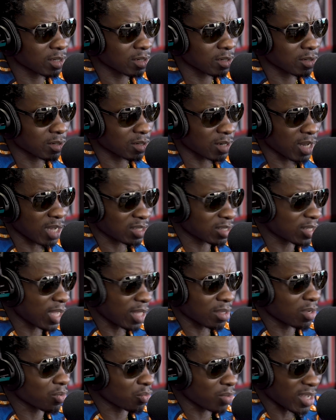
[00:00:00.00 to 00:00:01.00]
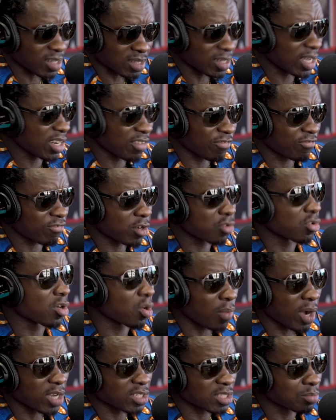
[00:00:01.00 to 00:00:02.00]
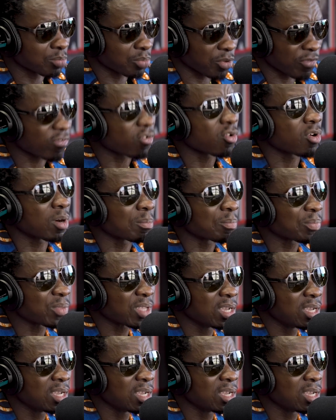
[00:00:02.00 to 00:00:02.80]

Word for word: you know and I started I started in front and watch him perform.